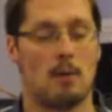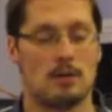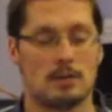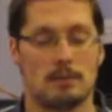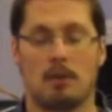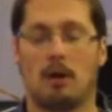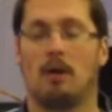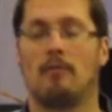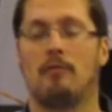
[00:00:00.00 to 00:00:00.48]
I
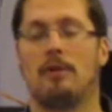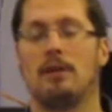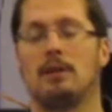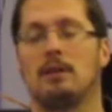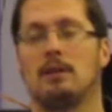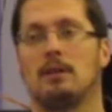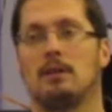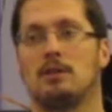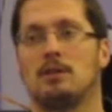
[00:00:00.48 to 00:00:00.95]
wasn't
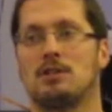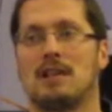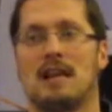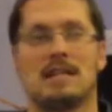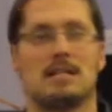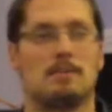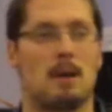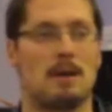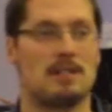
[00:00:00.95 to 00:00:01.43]
perfect. Just
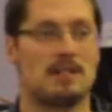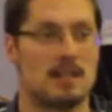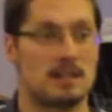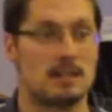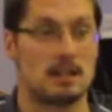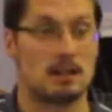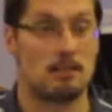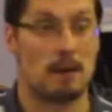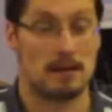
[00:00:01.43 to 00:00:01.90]
ask my
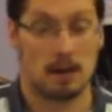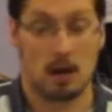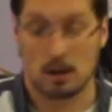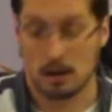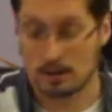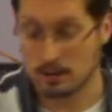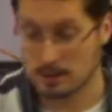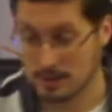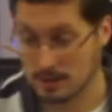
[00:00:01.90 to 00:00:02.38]
sister. My
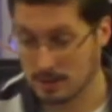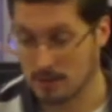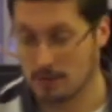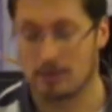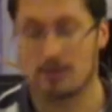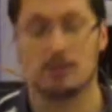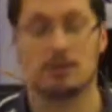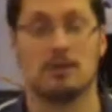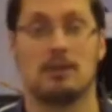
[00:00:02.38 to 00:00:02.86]
younger
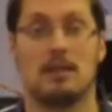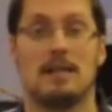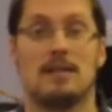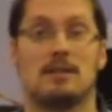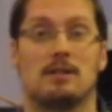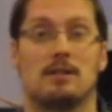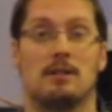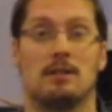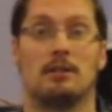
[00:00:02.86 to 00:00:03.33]
sister used to
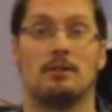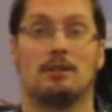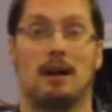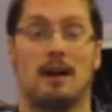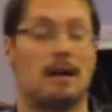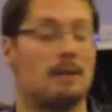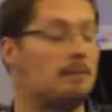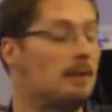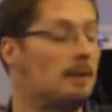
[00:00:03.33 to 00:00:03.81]
tease her all
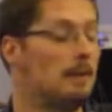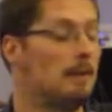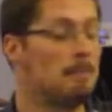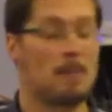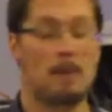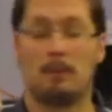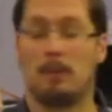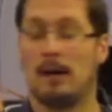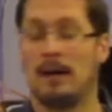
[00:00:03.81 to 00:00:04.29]
the time.
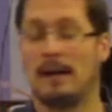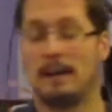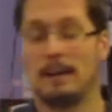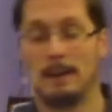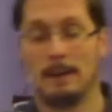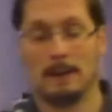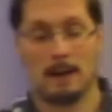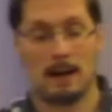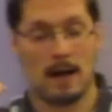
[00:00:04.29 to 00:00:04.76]
But
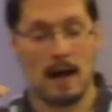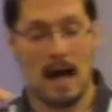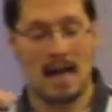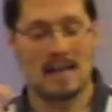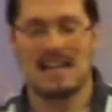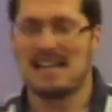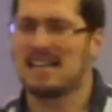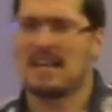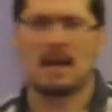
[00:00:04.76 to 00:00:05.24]

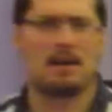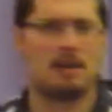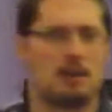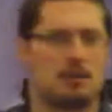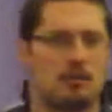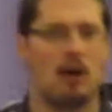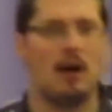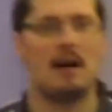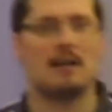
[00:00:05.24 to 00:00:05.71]
I didn't get
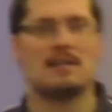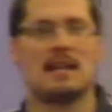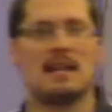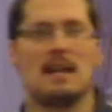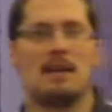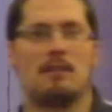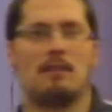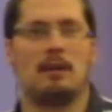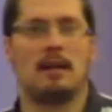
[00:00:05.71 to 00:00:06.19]
into drugs.
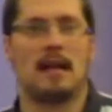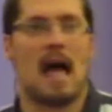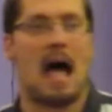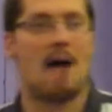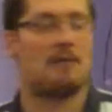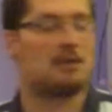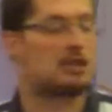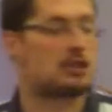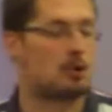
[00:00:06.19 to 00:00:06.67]
I didn't really
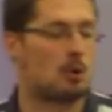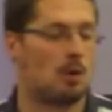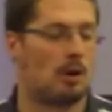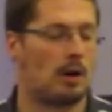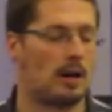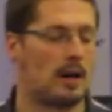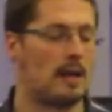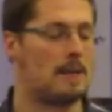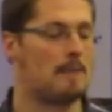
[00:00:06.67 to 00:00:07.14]
have a
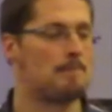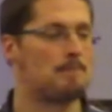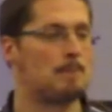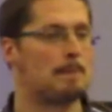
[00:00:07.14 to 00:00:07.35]
story.